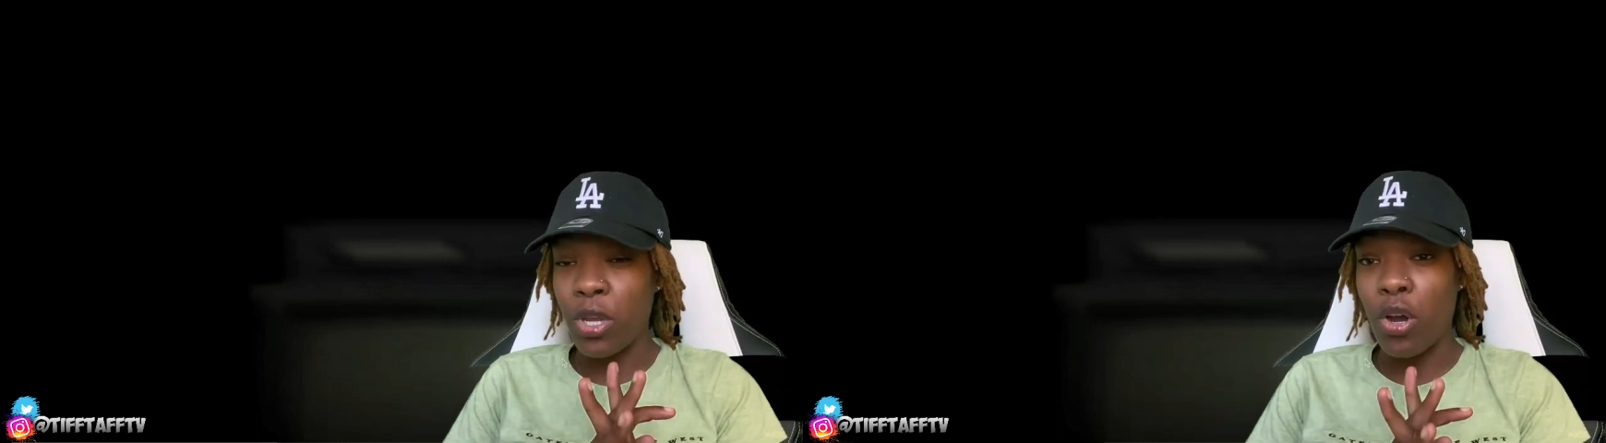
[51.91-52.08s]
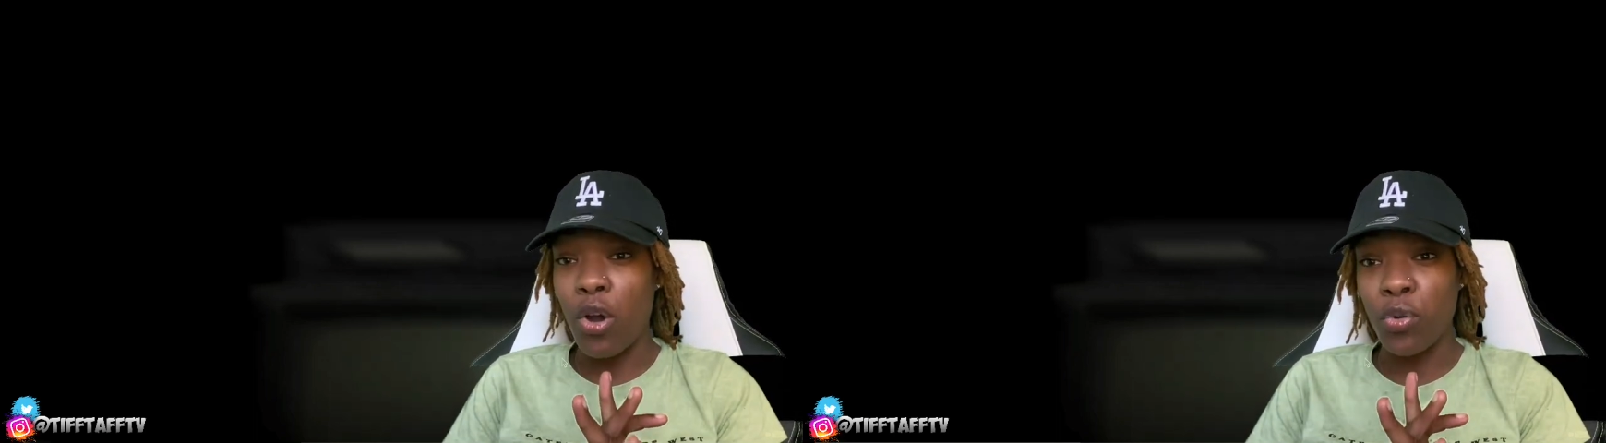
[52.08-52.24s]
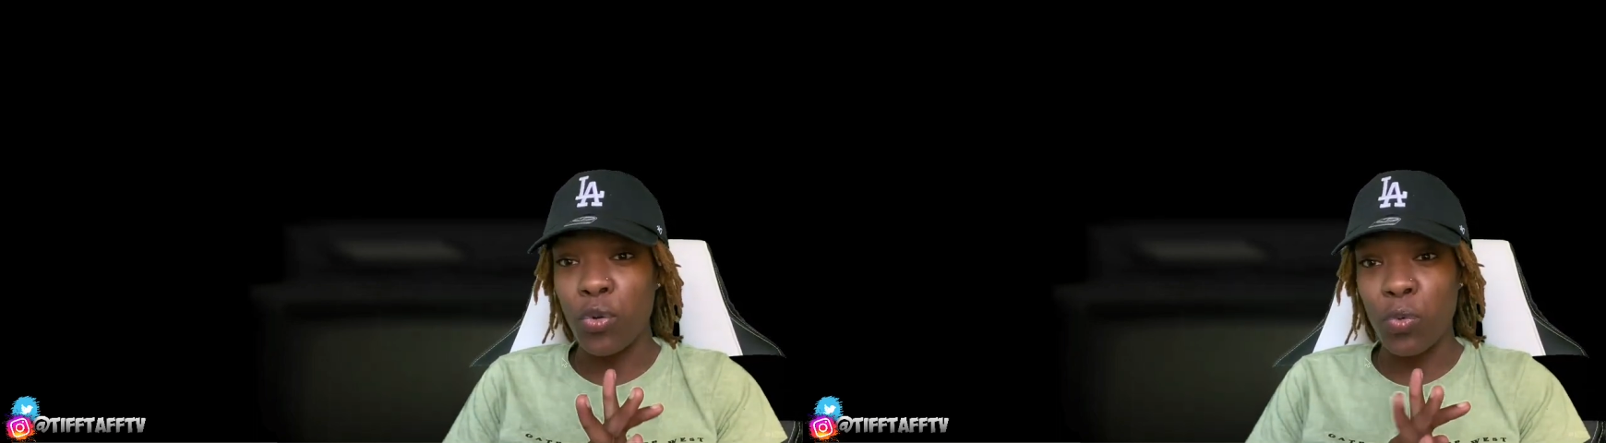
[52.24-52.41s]

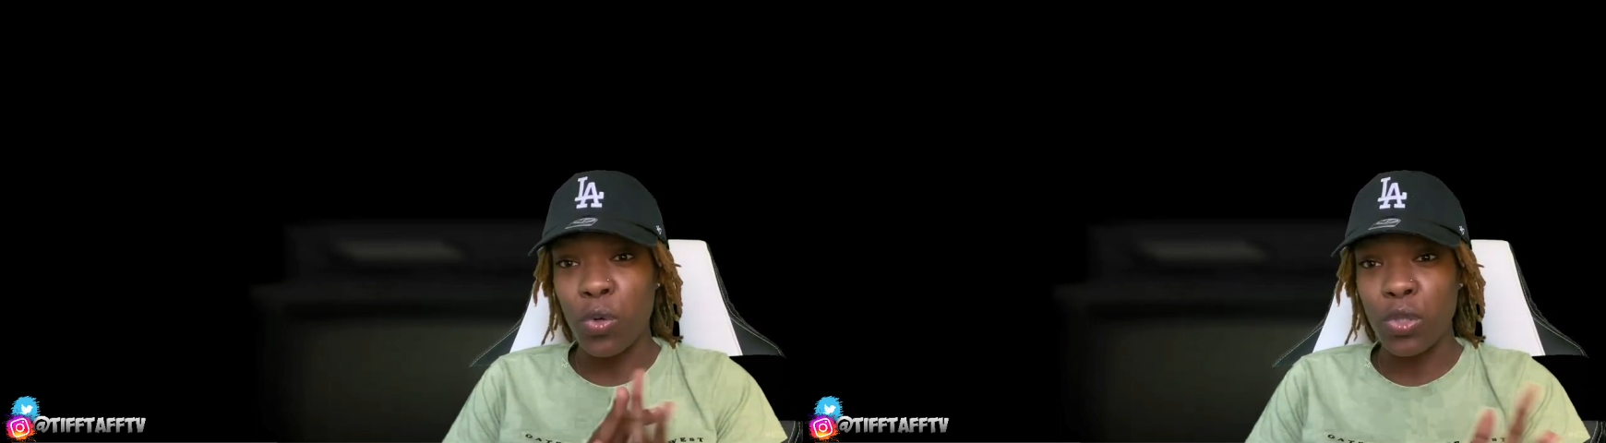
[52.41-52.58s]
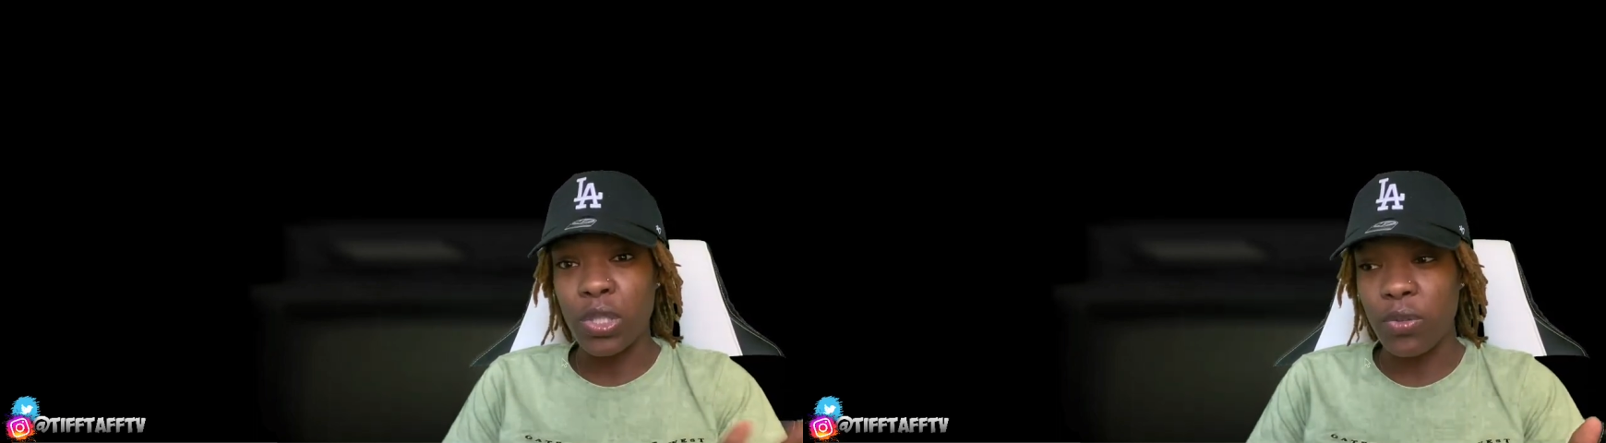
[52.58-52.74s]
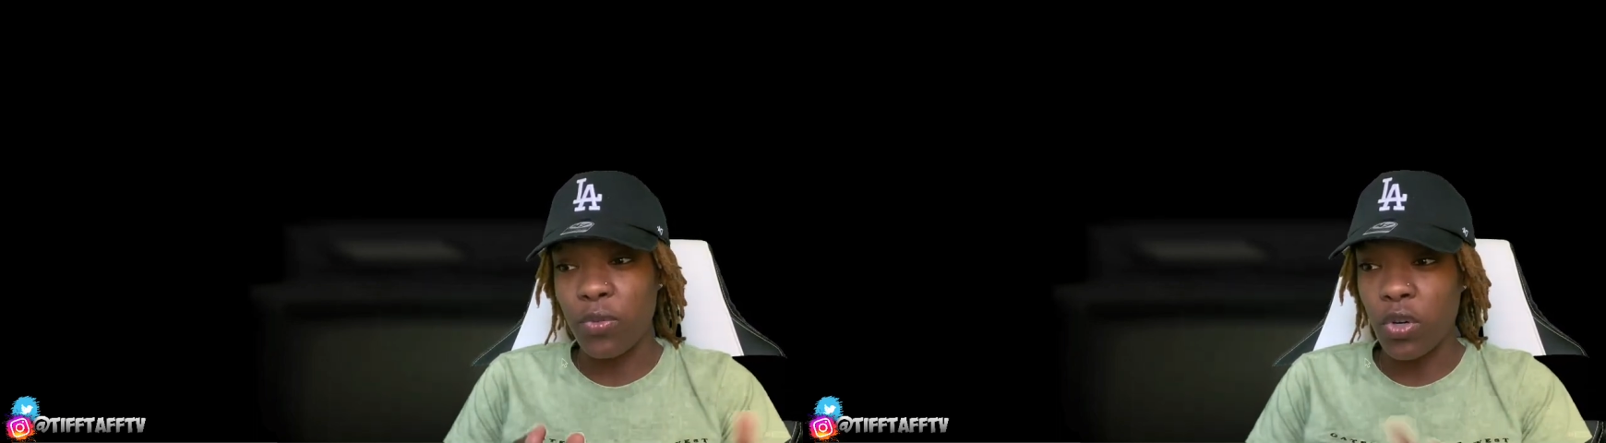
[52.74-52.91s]
We on the
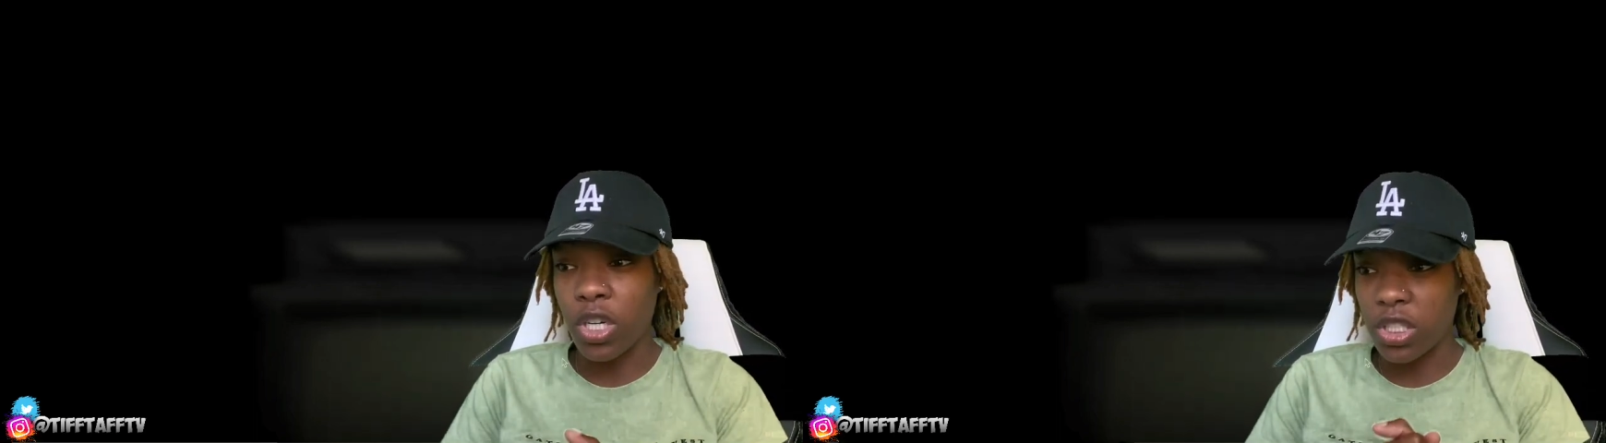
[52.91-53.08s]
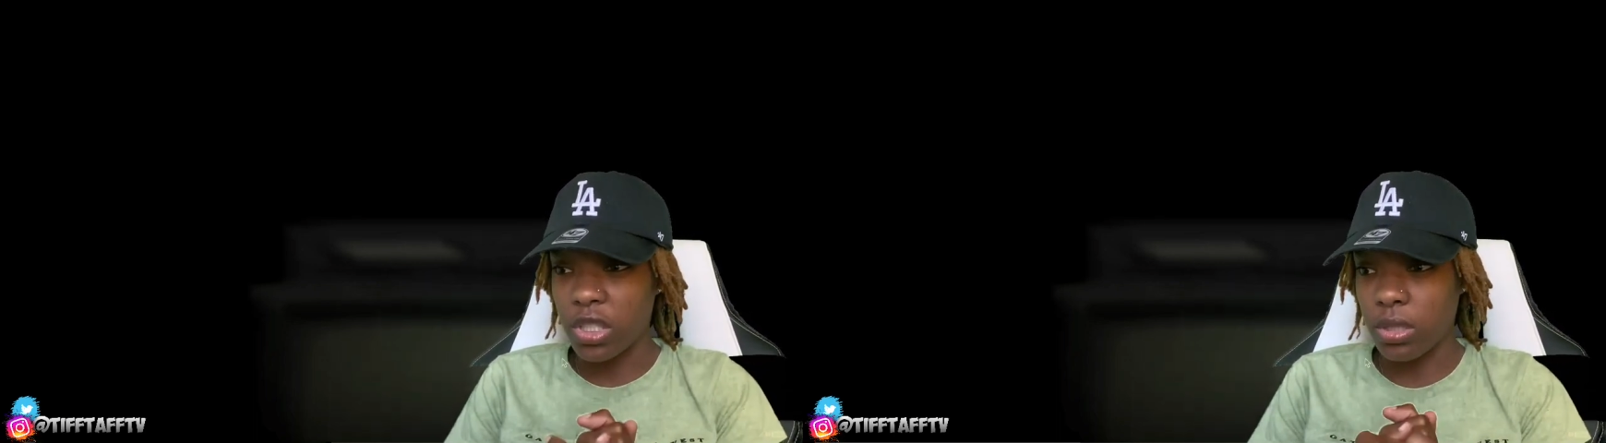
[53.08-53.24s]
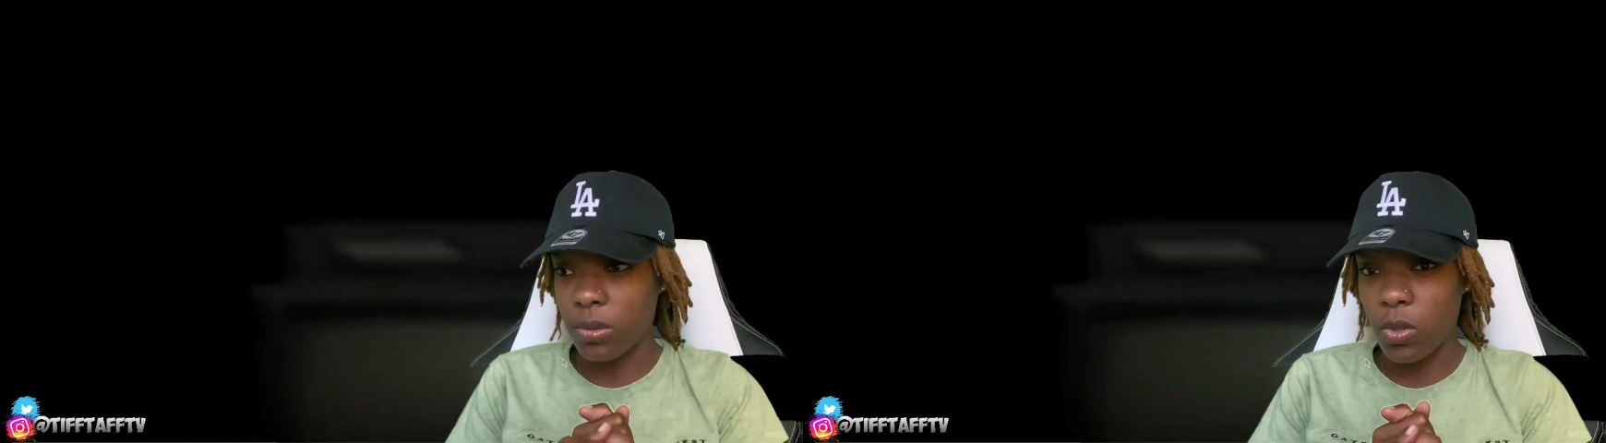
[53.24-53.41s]
road to
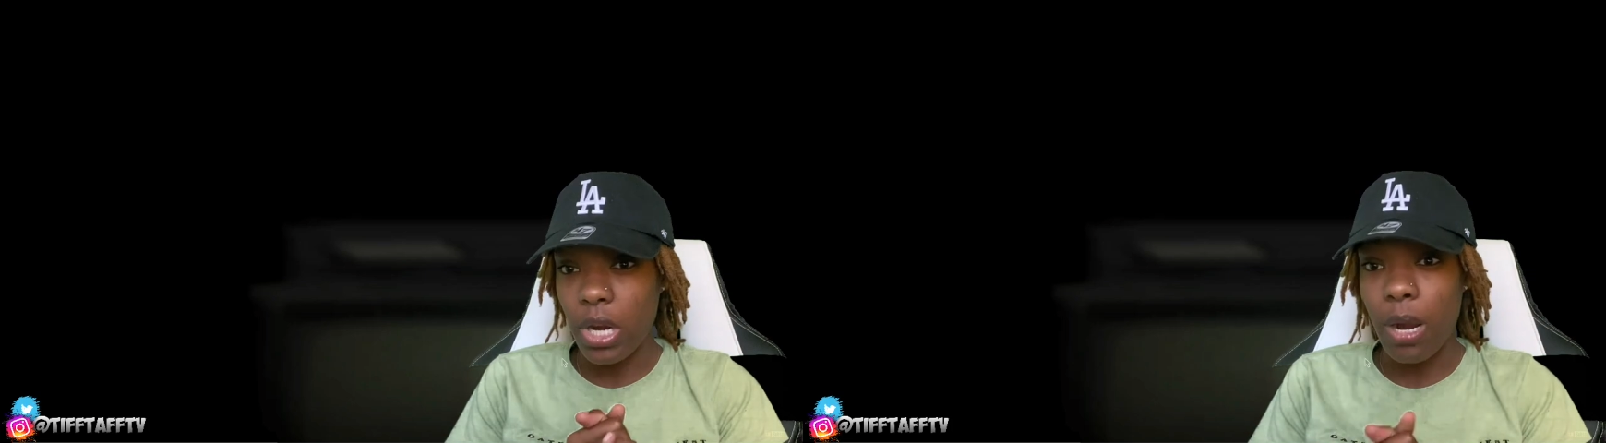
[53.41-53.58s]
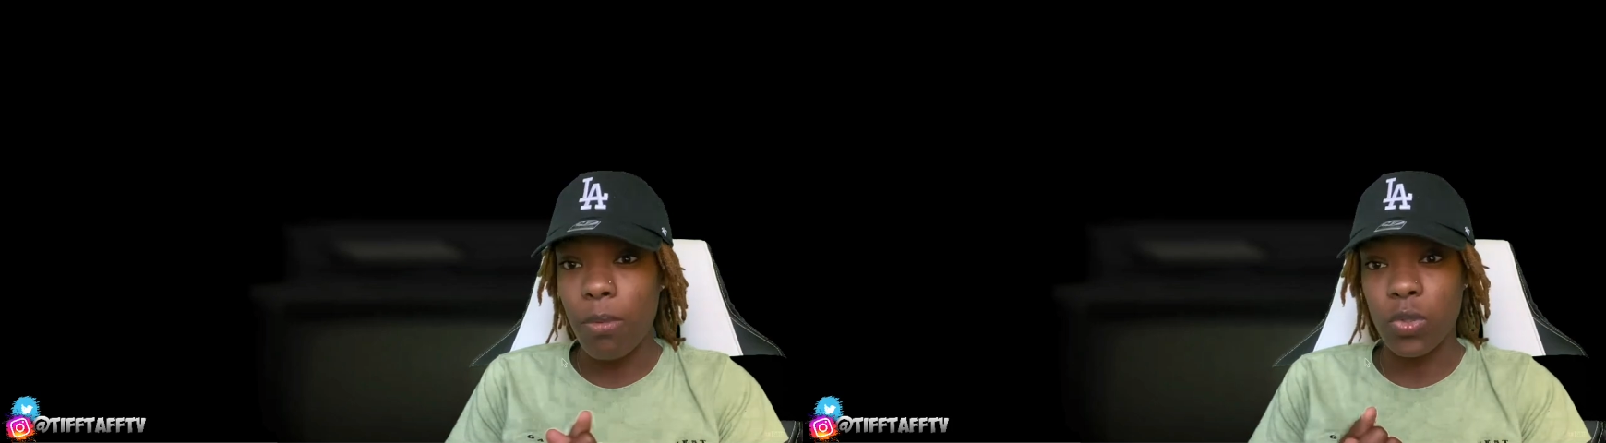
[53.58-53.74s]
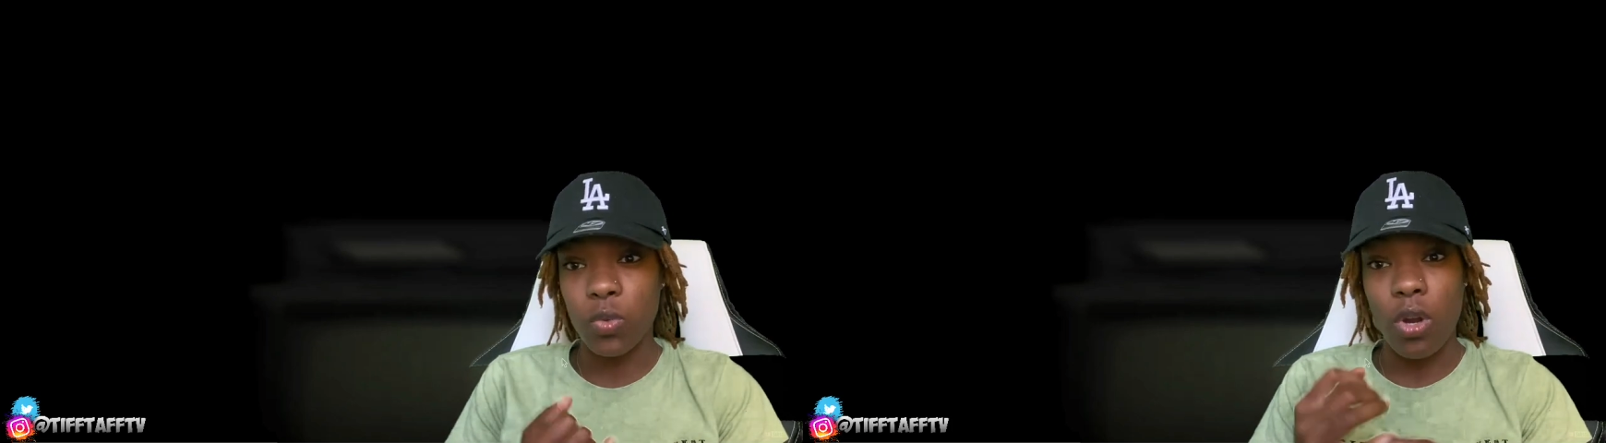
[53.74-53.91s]
400
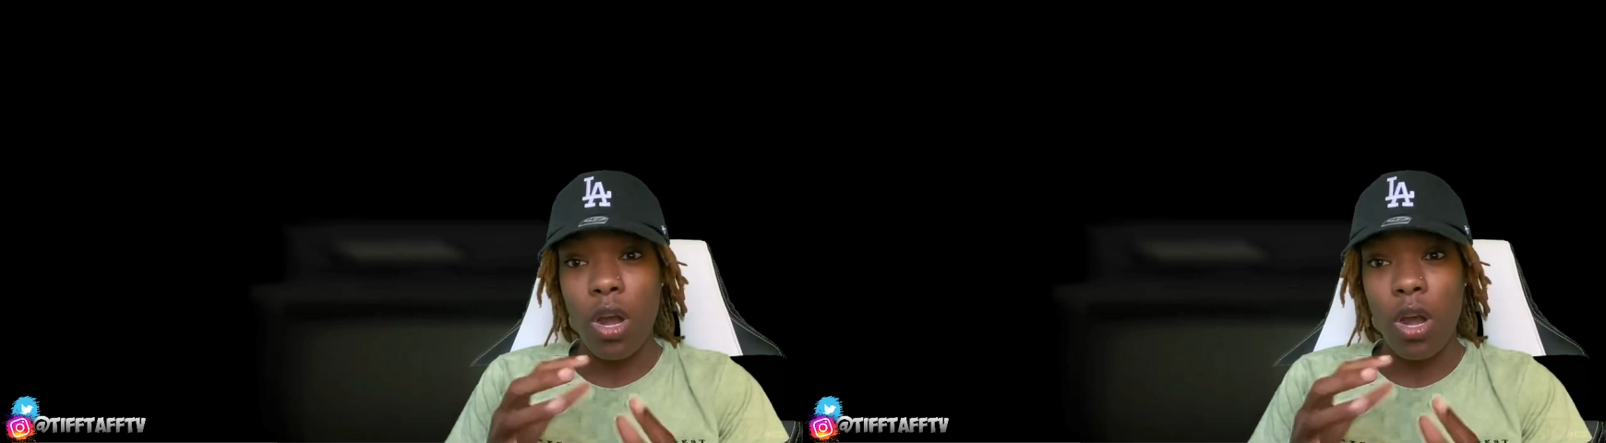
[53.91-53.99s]
subscribers.